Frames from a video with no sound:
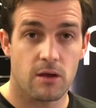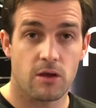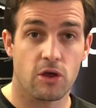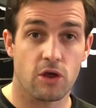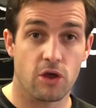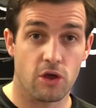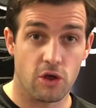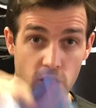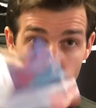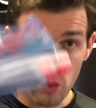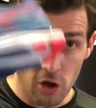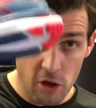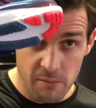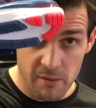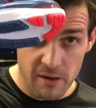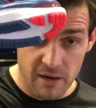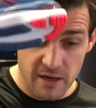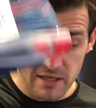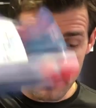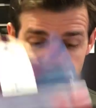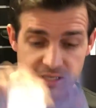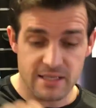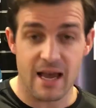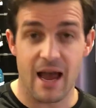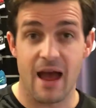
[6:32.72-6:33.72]

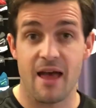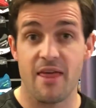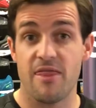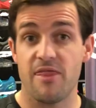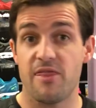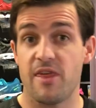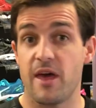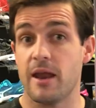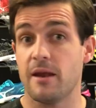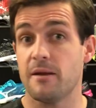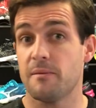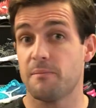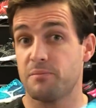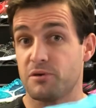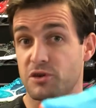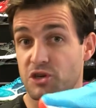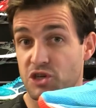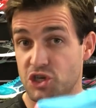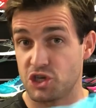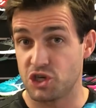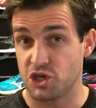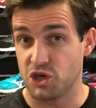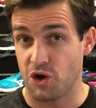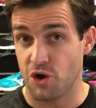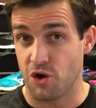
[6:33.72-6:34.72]
Cumulus, and then
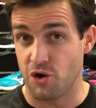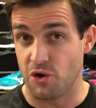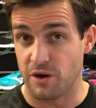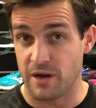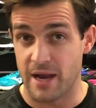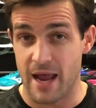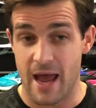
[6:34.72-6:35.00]
Pursuit.